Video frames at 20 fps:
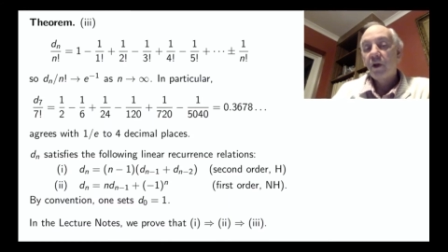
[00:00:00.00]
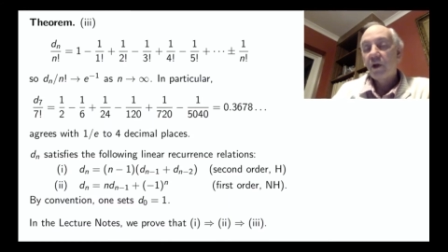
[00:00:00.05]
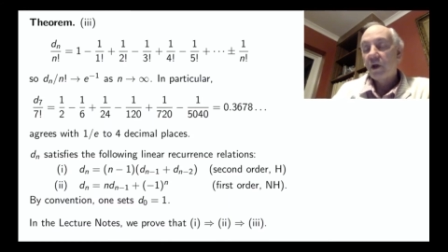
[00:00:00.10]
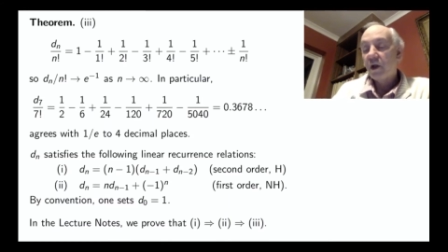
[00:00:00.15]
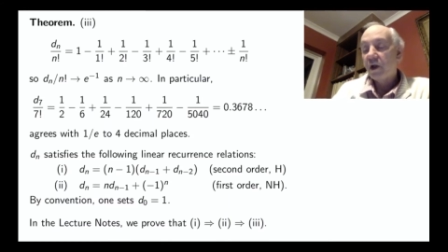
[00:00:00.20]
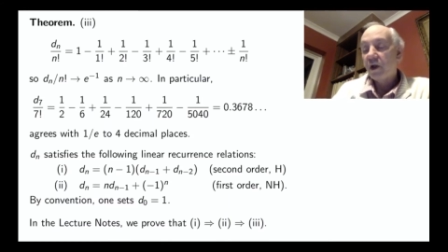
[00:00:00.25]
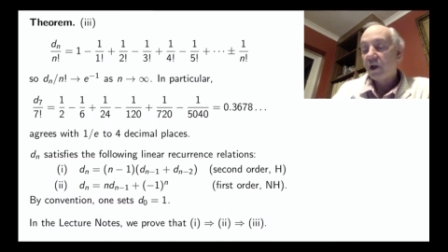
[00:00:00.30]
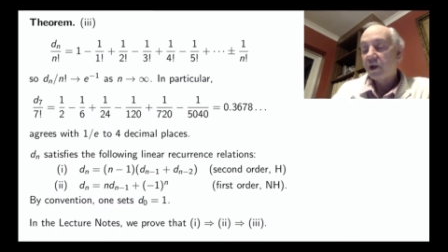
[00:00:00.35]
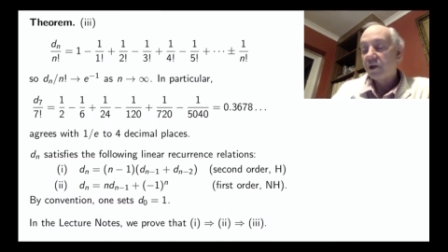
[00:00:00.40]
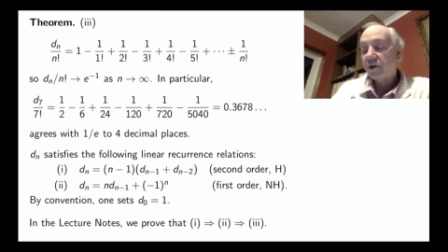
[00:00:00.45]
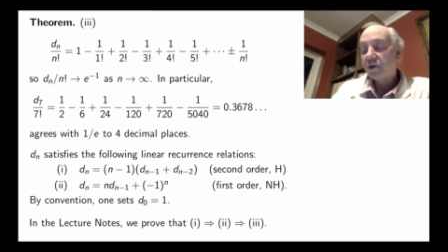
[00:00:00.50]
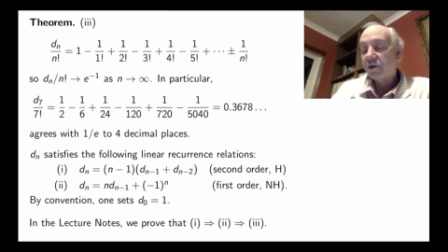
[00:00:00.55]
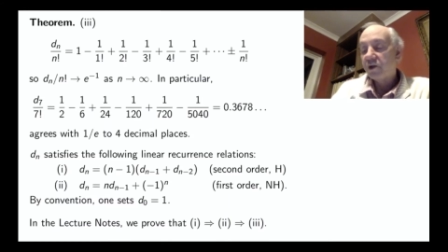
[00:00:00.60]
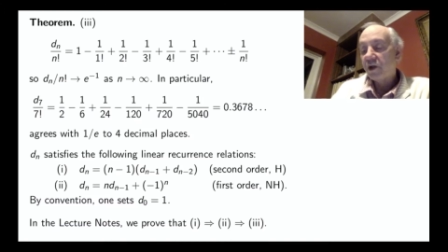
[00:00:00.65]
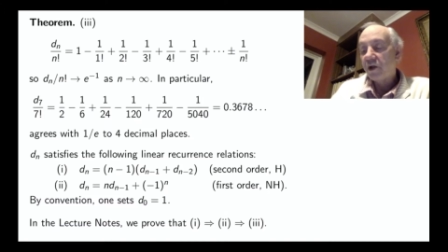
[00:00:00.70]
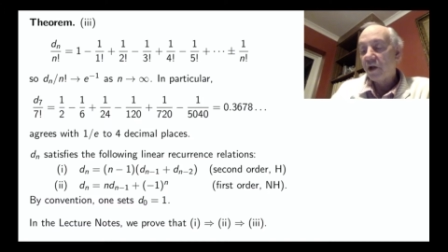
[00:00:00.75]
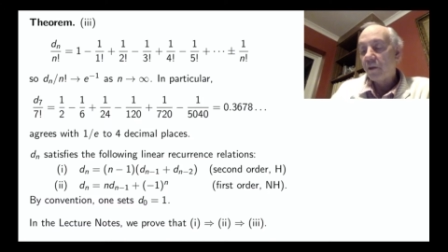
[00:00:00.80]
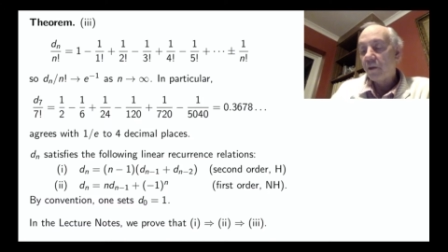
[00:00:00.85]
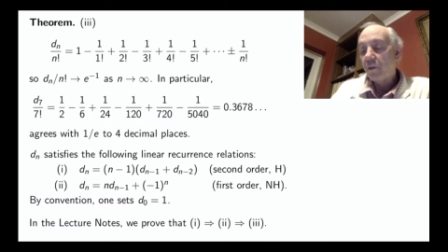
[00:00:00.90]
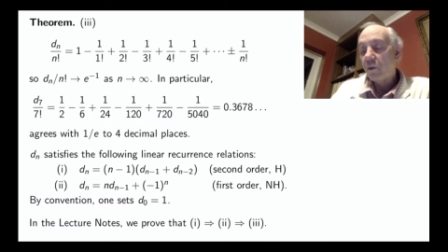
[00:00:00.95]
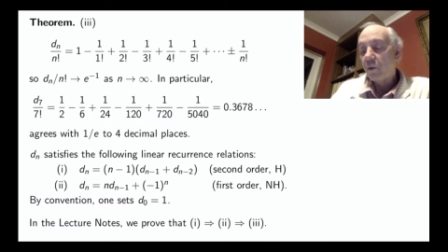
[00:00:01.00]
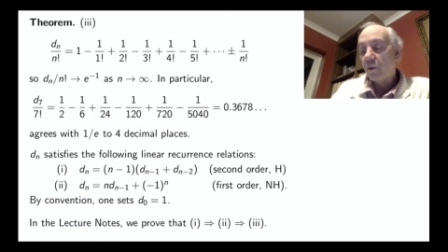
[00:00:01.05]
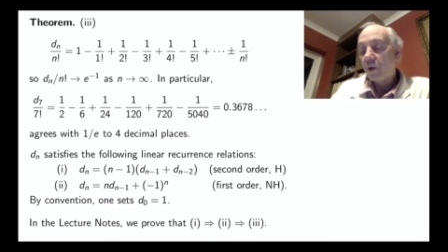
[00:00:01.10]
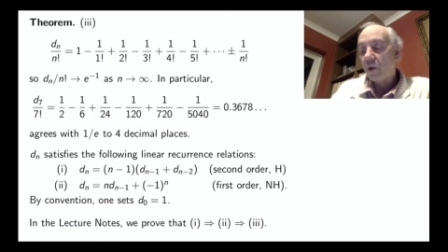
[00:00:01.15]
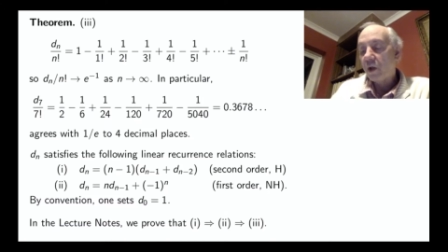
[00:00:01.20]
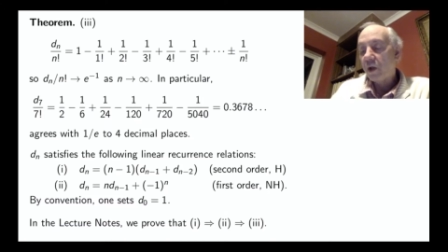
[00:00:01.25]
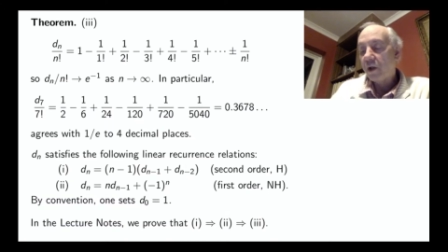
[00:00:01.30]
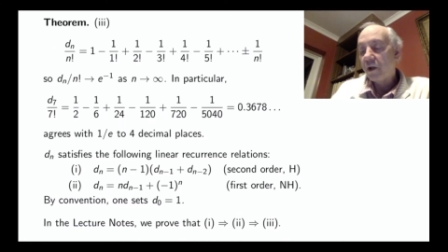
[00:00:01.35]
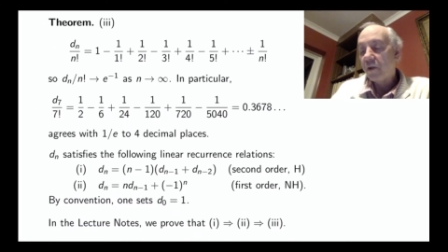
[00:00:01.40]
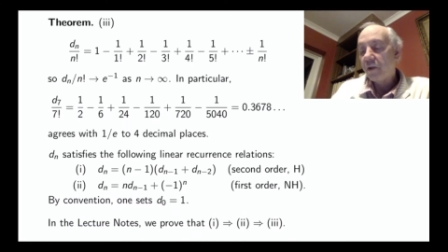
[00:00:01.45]
So number
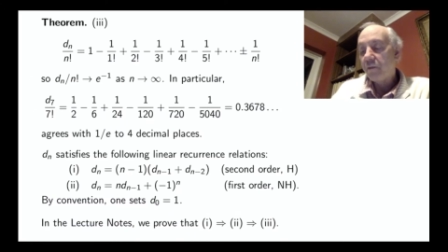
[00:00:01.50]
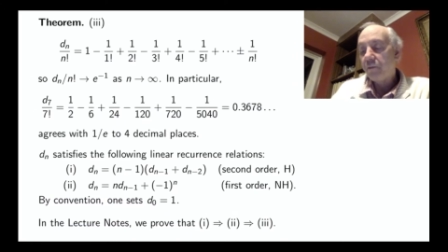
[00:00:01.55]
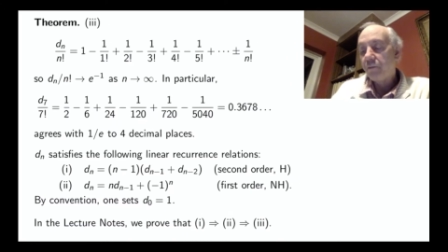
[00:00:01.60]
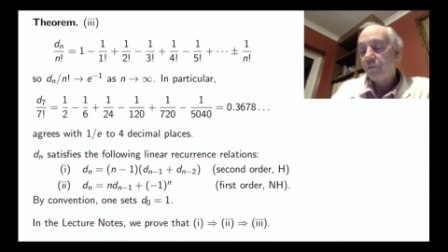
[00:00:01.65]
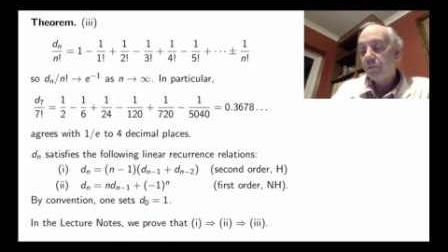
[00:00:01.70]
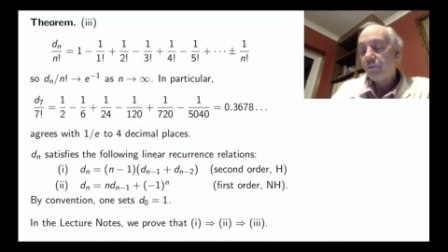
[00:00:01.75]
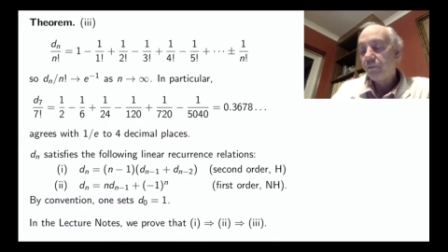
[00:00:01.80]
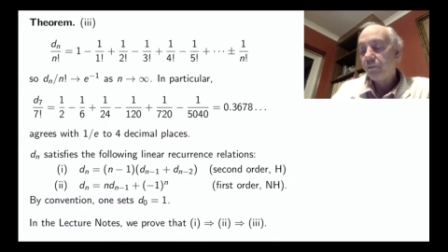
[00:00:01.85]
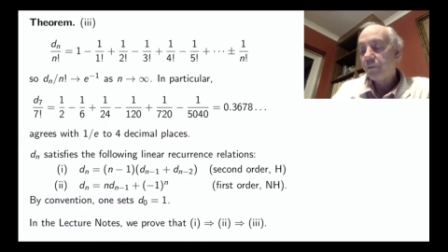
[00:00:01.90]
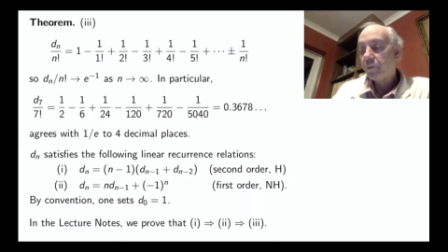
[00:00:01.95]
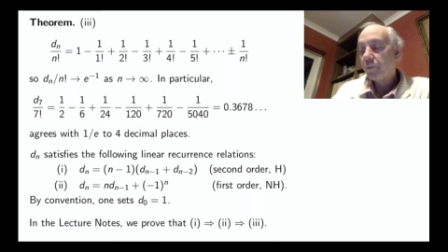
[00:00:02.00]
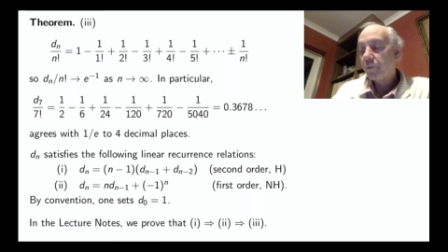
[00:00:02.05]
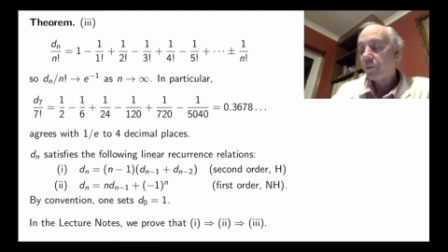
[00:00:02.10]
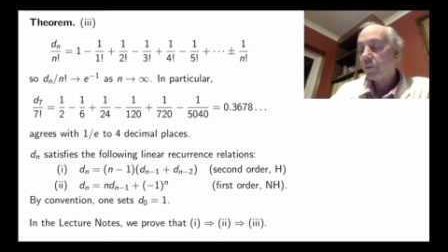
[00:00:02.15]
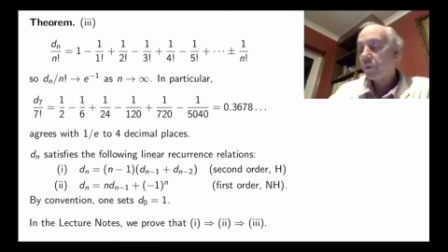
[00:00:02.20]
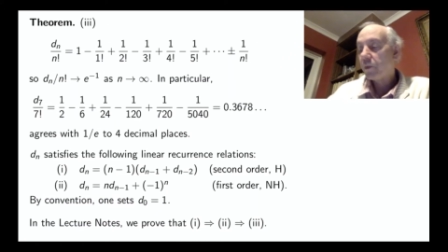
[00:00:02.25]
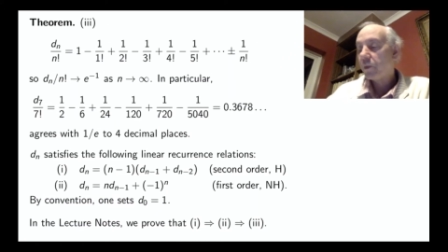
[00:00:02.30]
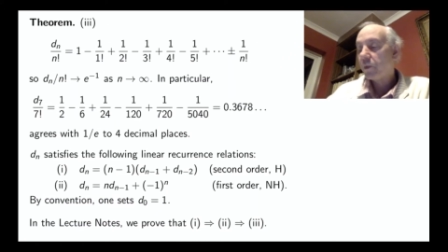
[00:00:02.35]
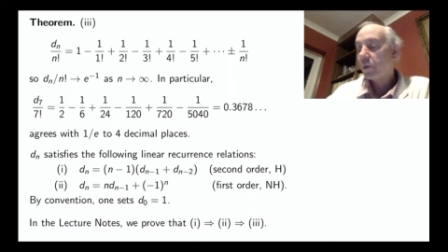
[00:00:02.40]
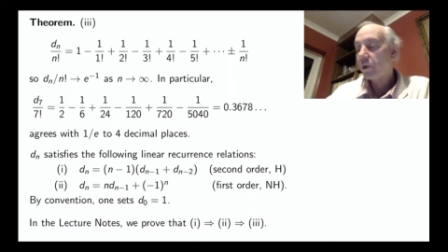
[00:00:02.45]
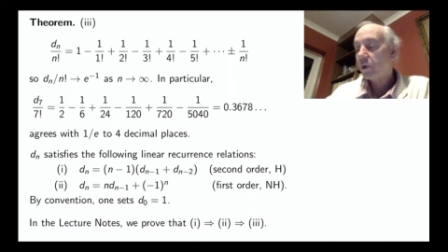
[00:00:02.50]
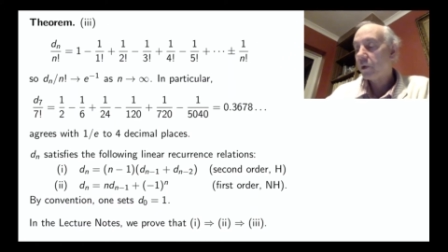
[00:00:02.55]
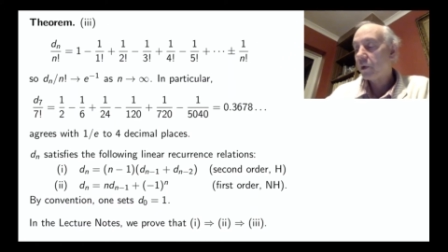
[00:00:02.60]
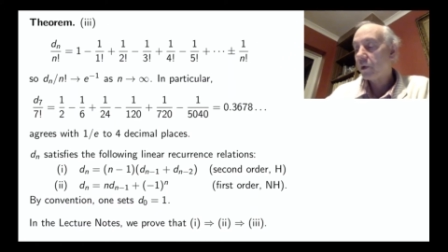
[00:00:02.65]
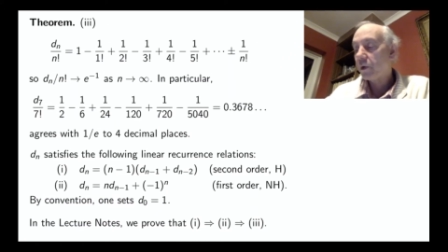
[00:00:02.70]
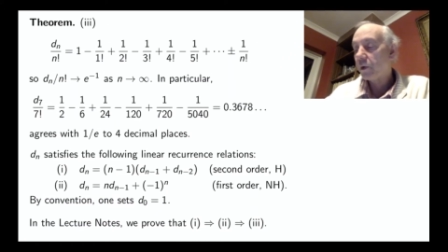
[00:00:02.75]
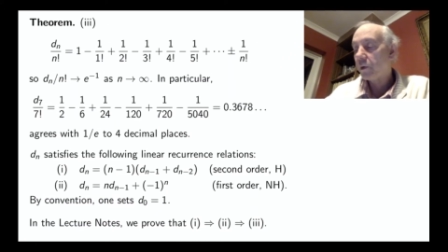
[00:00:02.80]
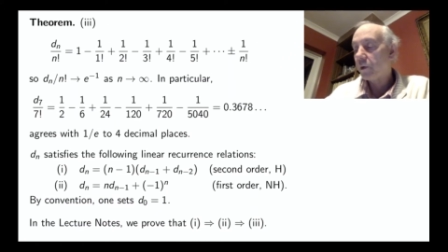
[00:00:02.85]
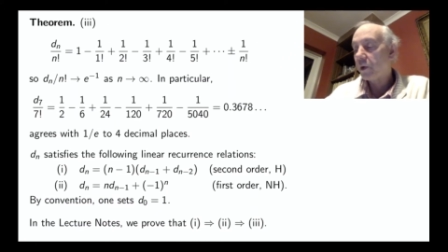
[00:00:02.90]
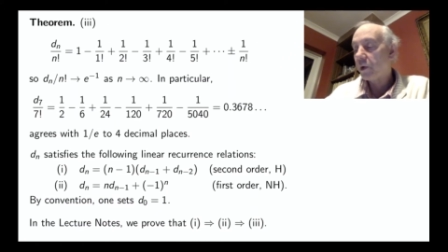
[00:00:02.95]
1,
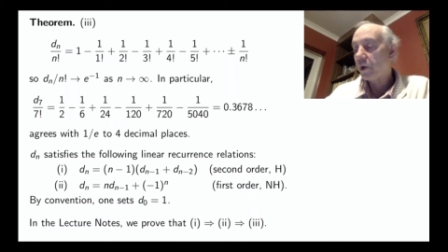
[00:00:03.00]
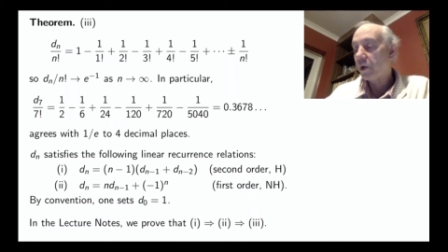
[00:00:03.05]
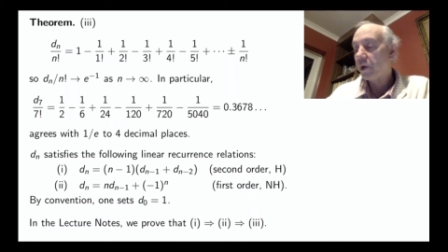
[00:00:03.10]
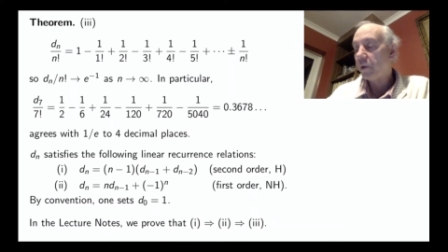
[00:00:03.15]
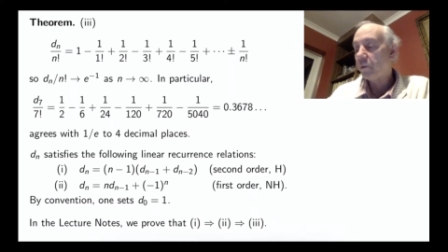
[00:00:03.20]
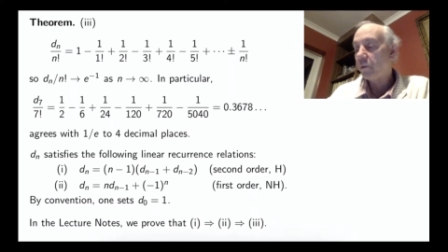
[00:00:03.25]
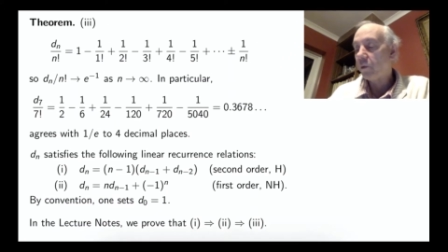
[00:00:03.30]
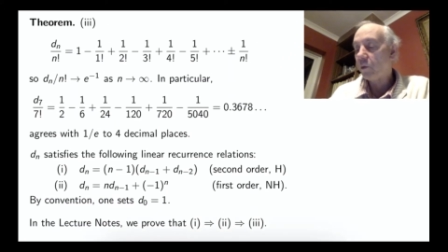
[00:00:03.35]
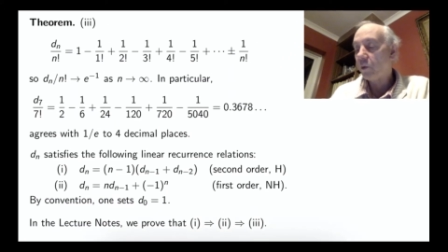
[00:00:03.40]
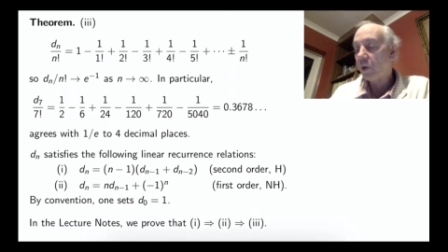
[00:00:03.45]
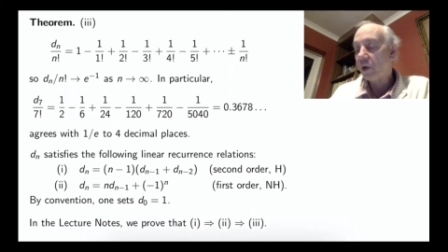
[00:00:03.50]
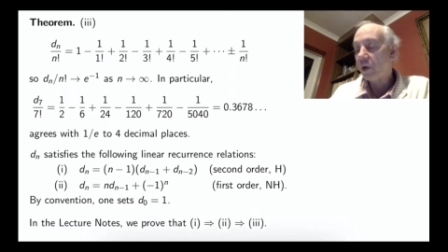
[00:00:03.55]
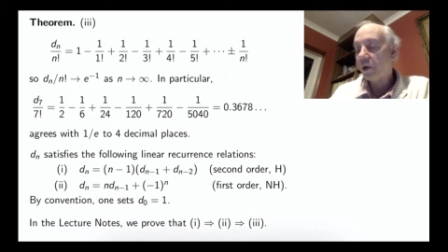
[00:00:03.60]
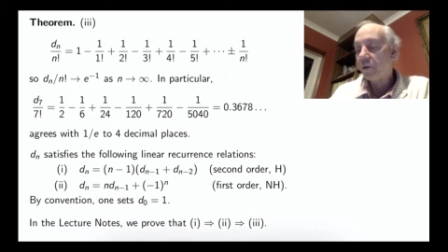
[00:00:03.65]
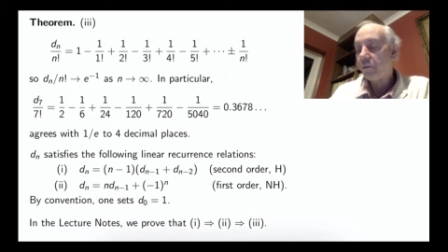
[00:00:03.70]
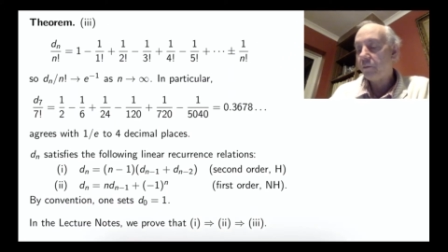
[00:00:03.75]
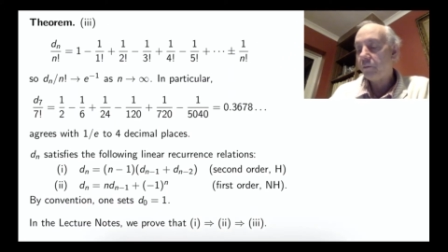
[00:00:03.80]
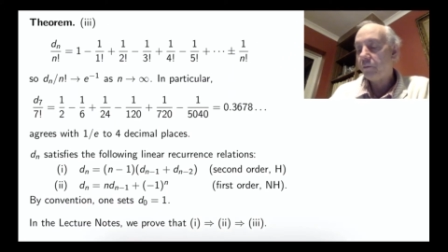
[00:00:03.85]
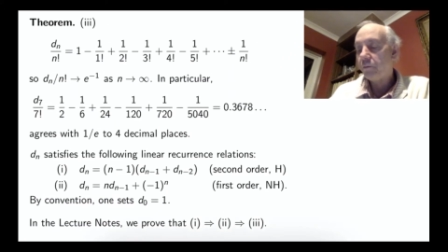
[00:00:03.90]
here we are, number 1,